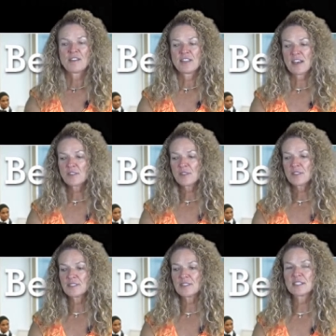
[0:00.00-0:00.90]
The other
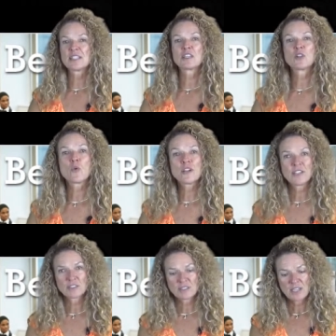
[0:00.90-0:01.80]
thing is the
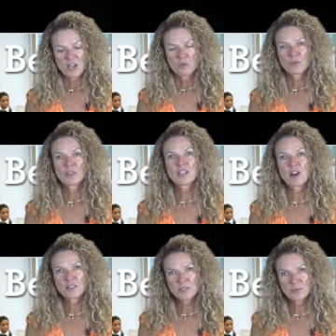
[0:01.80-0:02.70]
lawyers will then
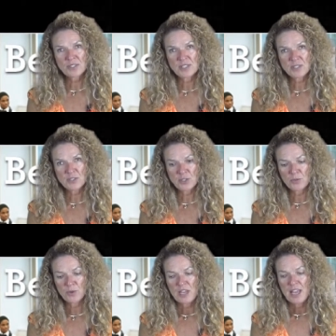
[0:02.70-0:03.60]
also assist
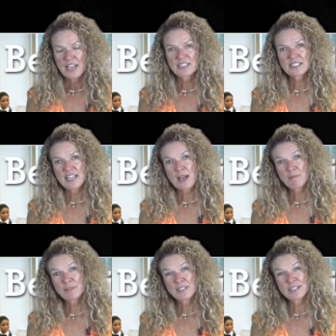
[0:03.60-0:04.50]
you. An
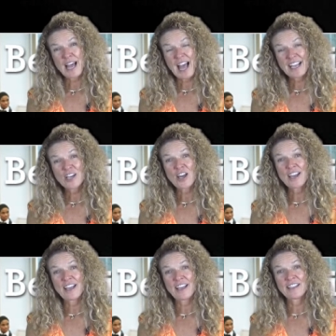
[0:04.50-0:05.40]
example is I
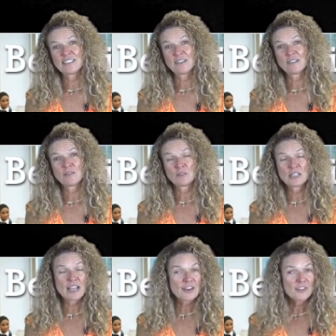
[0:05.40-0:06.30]
got a
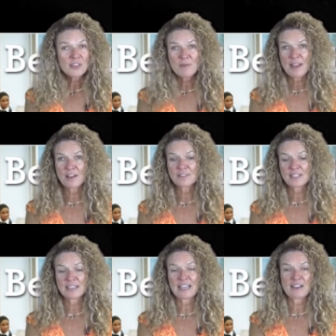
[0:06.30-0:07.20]
letter in the mail
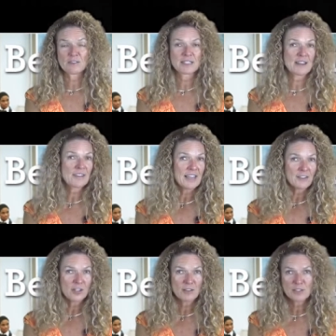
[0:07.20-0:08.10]
saying that I owed
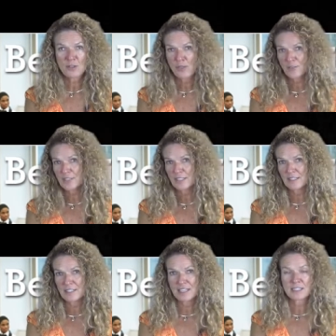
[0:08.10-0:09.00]

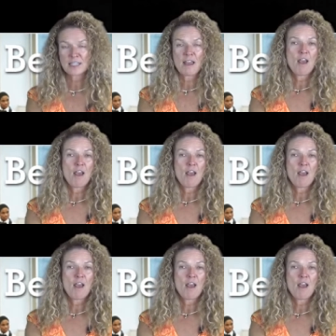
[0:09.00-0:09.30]
$700.13